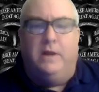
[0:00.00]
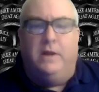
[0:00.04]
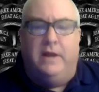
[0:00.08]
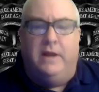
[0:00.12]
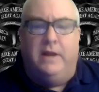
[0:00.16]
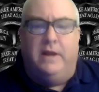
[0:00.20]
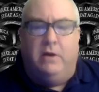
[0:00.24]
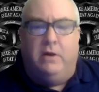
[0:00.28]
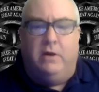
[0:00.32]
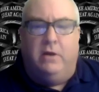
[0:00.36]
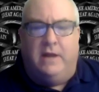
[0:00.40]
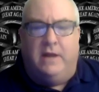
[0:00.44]
in
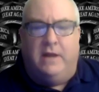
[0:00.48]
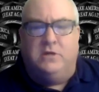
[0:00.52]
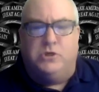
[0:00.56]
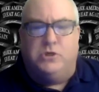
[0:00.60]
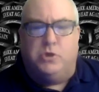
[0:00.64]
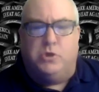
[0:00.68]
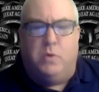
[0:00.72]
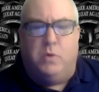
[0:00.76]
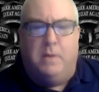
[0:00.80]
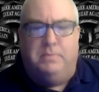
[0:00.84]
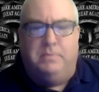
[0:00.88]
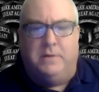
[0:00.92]
there and
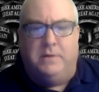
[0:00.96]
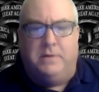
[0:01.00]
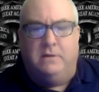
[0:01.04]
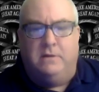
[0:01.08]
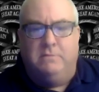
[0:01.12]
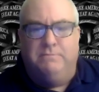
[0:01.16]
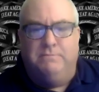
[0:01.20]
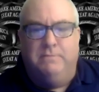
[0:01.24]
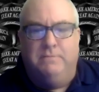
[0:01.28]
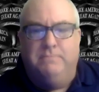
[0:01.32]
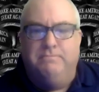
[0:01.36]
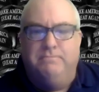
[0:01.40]
disrupting.
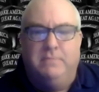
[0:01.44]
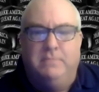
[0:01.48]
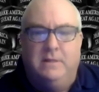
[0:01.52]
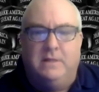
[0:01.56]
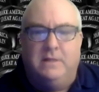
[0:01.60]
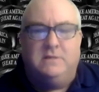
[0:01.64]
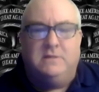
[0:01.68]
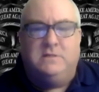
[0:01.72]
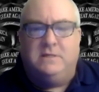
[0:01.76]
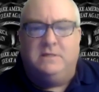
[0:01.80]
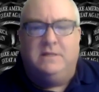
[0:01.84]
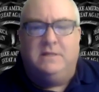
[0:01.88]

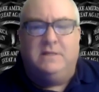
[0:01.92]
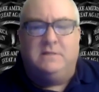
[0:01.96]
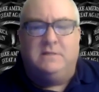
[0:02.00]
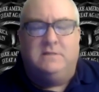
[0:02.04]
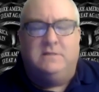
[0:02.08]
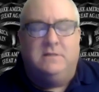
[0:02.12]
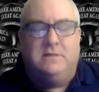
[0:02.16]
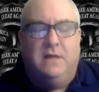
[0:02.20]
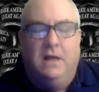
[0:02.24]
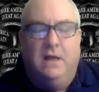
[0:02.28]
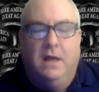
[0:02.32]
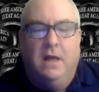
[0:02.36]
This
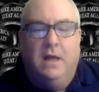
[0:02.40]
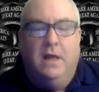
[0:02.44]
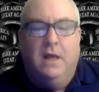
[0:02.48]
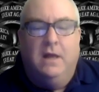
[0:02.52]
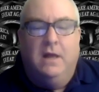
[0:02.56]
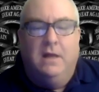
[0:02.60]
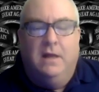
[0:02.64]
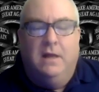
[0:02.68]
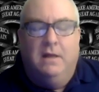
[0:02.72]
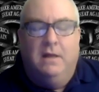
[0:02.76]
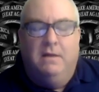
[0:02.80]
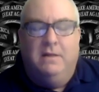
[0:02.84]

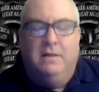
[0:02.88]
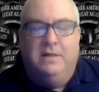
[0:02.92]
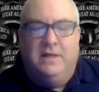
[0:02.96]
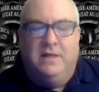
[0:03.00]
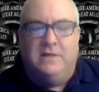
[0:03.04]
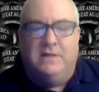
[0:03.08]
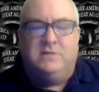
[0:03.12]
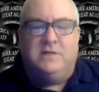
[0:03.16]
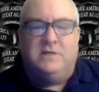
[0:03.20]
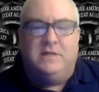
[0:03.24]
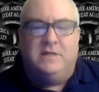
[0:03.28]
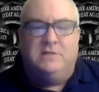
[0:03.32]

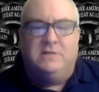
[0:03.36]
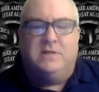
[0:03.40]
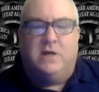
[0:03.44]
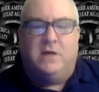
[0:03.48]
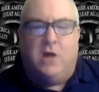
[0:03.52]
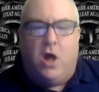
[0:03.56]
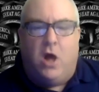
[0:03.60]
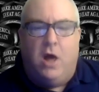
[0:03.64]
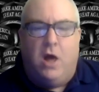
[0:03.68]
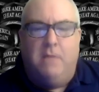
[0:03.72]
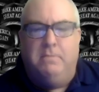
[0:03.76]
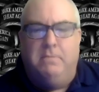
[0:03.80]
is a
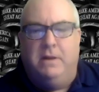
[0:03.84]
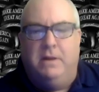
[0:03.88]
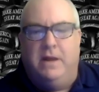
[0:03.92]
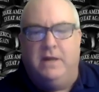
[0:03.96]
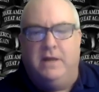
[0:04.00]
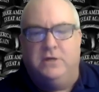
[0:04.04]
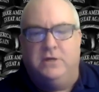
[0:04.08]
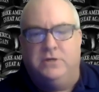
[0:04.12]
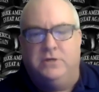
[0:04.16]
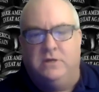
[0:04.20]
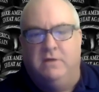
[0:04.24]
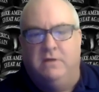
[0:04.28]

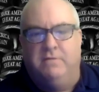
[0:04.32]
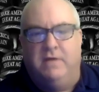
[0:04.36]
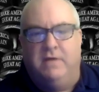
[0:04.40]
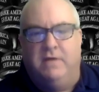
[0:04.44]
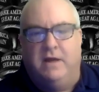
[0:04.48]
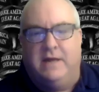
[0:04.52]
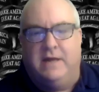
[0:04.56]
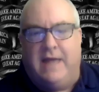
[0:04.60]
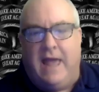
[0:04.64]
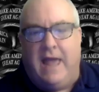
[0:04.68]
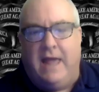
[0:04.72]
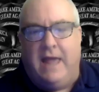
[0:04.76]
combination of a
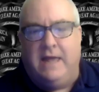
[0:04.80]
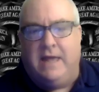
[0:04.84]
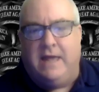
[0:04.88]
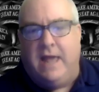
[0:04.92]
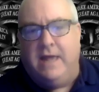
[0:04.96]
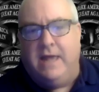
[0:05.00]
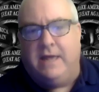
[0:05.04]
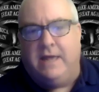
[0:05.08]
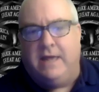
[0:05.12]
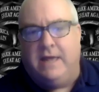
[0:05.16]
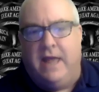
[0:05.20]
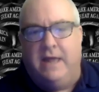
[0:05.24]

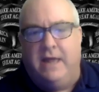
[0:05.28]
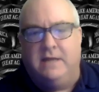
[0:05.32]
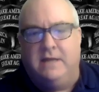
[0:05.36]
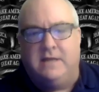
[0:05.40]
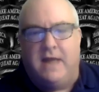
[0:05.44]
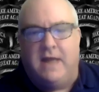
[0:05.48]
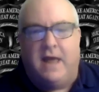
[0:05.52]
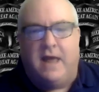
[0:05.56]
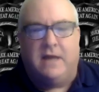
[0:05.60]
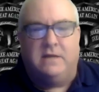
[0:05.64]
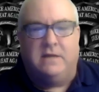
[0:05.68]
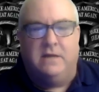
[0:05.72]
KKK
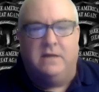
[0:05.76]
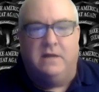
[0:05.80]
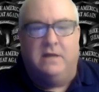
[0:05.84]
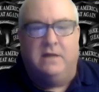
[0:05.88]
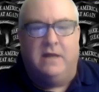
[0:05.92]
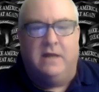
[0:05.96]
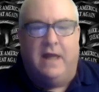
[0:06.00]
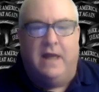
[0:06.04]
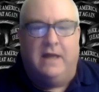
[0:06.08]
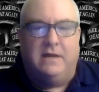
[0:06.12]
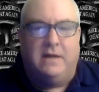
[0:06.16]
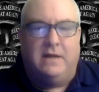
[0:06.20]

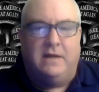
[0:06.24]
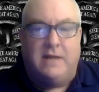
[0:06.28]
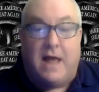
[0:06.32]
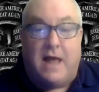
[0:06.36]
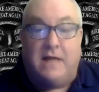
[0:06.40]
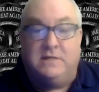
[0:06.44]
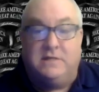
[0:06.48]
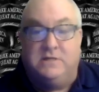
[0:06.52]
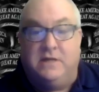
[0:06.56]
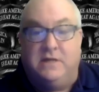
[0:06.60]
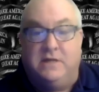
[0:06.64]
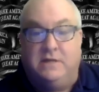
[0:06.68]
tactic and a
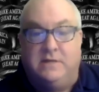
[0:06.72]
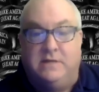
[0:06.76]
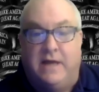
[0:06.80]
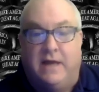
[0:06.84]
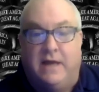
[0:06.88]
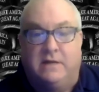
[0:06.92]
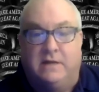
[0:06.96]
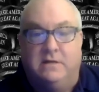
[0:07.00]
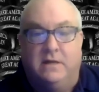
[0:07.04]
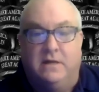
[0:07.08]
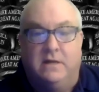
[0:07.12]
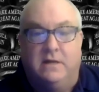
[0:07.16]
Nazi
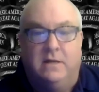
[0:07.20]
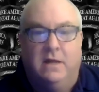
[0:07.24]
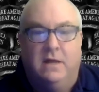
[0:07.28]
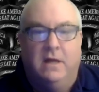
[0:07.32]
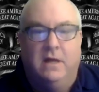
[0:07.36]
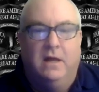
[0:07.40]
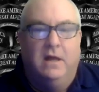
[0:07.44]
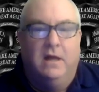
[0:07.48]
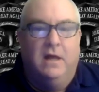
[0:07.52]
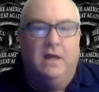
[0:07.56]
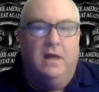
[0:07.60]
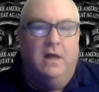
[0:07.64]
tactic.
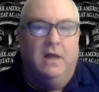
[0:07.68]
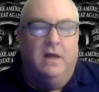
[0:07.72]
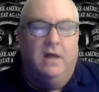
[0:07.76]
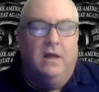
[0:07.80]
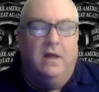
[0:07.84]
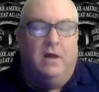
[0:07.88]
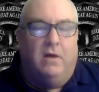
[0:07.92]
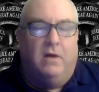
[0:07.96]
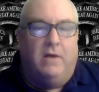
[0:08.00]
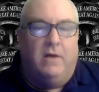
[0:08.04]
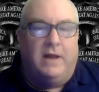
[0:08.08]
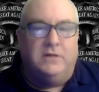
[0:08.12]

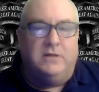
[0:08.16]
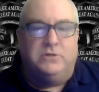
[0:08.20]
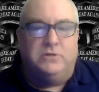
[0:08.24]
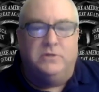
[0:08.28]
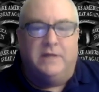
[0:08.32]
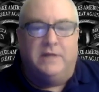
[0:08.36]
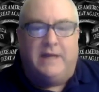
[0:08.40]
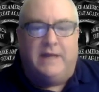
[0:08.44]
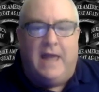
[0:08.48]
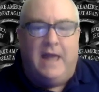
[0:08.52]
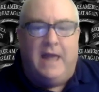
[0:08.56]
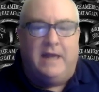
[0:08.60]
All right, so
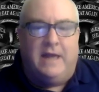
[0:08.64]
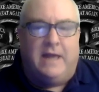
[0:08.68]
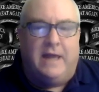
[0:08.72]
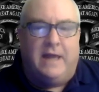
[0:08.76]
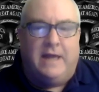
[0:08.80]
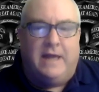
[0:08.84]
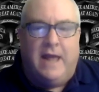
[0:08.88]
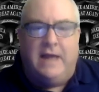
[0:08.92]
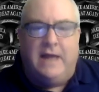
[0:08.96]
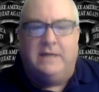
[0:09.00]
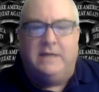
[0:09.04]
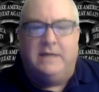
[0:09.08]
the
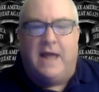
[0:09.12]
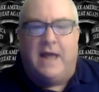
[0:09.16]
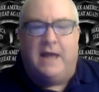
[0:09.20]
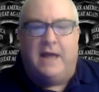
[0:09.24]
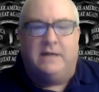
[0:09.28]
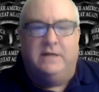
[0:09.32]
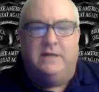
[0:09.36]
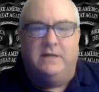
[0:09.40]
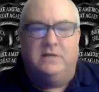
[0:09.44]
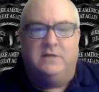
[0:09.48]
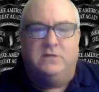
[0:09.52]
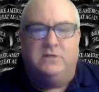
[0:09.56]
KKK
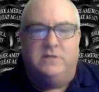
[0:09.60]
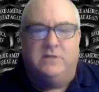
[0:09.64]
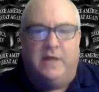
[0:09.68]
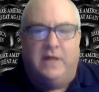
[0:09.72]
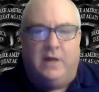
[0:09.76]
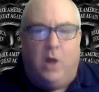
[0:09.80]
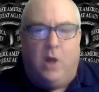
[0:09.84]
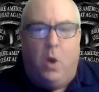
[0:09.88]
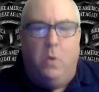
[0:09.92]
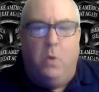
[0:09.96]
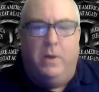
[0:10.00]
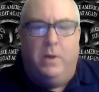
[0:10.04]
tactic is they
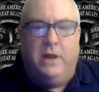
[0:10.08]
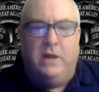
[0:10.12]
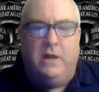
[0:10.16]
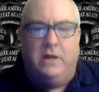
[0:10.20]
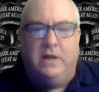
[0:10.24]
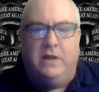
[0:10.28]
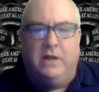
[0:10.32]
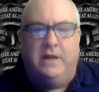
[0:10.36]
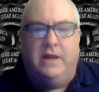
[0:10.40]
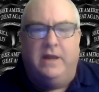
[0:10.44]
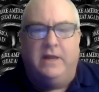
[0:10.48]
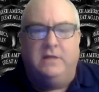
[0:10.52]
go
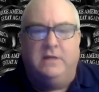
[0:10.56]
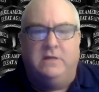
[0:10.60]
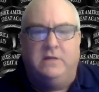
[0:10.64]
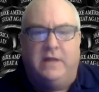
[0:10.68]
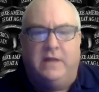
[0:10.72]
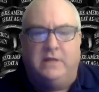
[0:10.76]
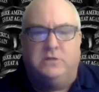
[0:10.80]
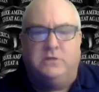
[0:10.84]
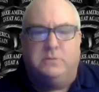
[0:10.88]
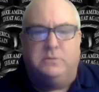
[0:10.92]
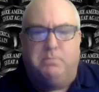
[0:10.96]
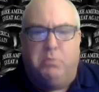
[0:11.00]
in and
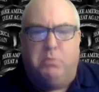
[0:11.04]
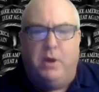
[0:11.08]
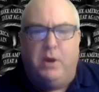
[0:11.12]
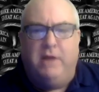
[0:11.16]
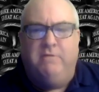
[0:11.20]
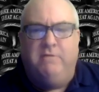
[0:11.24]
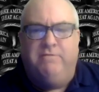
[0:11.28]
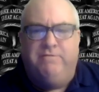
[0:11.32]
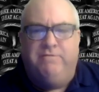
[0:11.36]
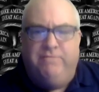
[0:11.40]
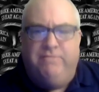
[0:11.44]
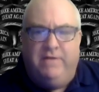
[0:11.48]
they
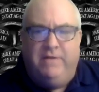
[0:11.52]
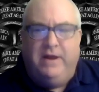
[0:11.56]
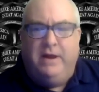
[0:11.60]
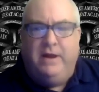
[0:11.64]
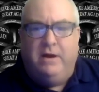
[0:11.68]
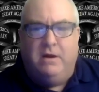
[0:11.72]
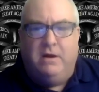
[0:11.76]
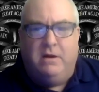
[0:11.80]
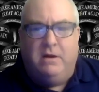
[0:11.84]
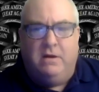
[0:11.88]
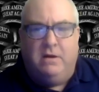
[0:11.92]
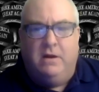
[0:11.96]
spread
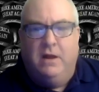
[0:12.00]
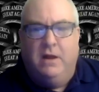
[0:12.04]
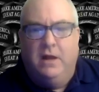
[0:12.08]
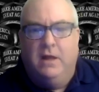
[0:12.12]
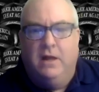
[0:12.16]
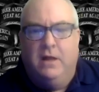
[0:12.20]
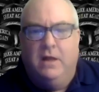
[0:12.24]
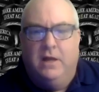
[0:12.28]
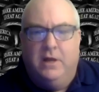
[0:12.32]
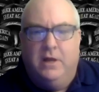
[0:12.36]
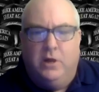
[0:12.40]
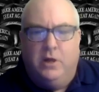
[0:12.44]
fear,
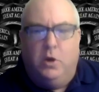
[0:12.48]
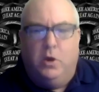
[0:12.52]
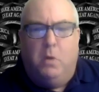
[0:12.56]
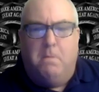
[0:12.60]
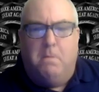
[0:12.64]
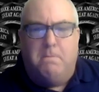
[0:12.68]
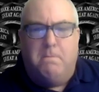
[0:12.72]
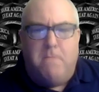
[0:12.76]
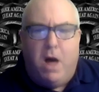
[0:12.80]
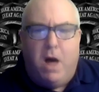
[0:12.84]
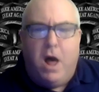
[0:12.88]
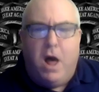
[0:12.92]

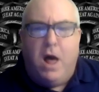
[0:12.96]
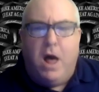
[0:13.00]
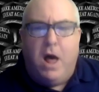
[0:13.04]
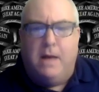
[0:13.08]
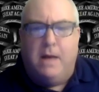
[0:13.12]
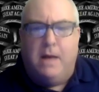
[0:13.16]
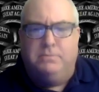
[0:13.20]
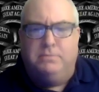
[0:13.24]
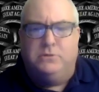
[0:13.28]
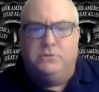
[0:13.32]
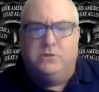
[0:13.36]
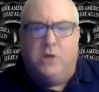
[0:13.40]

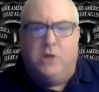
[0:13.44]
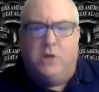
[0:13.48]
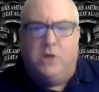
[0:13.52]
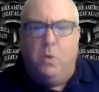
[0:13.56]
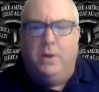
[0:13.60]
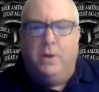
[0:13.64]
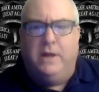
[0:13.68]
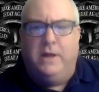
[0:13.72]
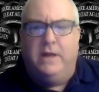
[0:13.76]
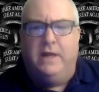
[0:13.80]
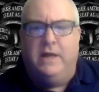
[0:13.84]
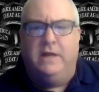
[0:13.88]
mobs
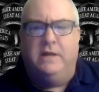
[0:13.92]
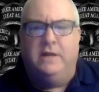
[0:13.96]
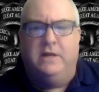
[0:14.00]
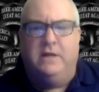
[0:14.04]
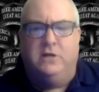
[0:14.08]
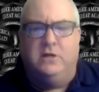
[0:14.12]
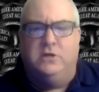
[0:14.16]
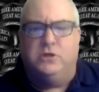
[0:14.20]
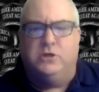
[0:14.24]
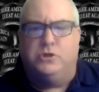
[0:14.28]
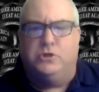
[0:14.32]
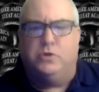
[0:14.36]
going in
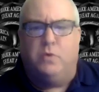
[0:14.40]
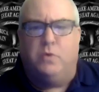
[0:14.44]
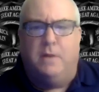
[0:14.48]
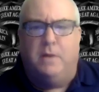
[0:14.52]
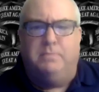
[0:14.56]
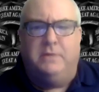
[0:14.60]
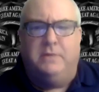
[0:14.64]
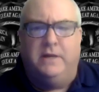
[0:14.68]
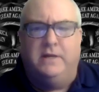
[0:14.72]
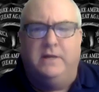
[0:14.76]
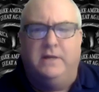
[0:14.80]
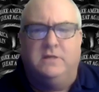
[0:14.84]
and
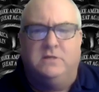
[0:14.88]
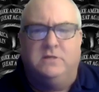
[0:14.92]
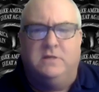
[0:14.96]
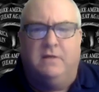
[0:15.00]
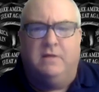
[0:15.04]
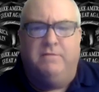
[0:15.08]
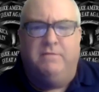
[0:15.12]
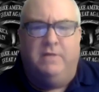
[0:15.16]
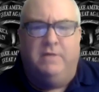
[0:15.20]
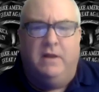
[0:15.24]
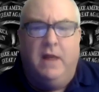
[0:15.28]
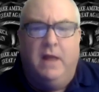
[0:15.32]
disrupting and
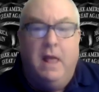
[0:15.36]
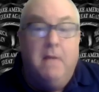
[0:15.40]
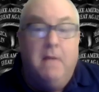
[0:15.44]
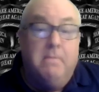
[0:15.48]
stuff. And